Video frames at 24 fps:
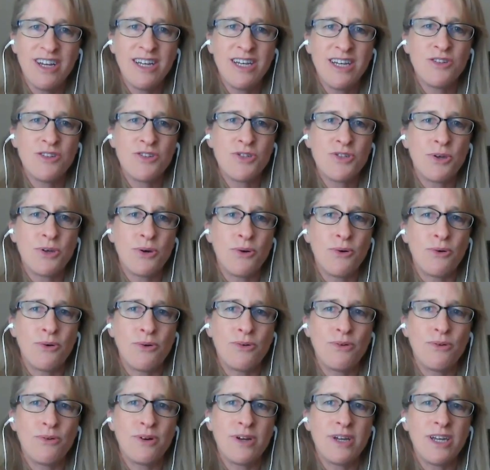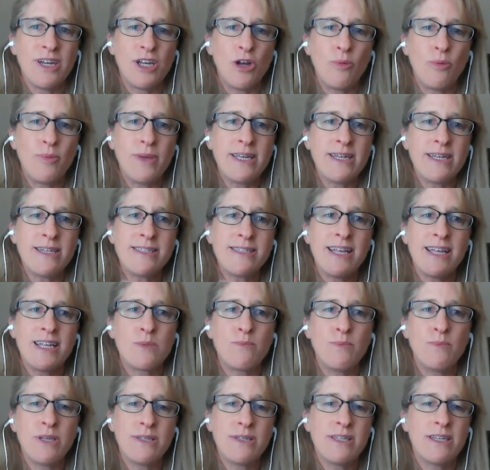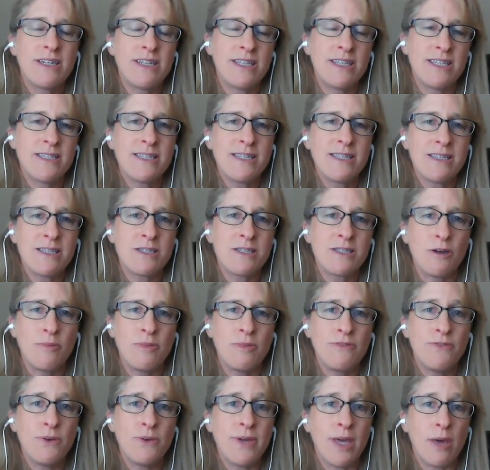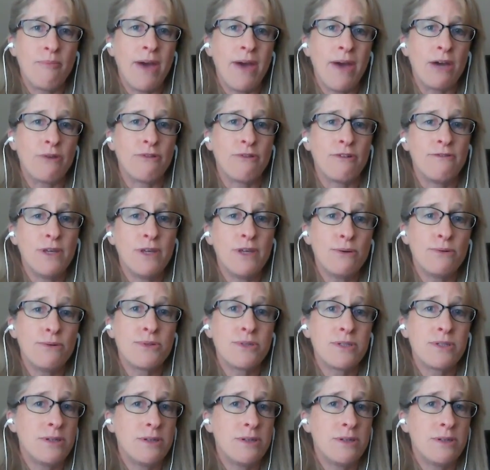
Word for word: Mm-hmm. So, you know, because that's built into the system, if you get bad reviews,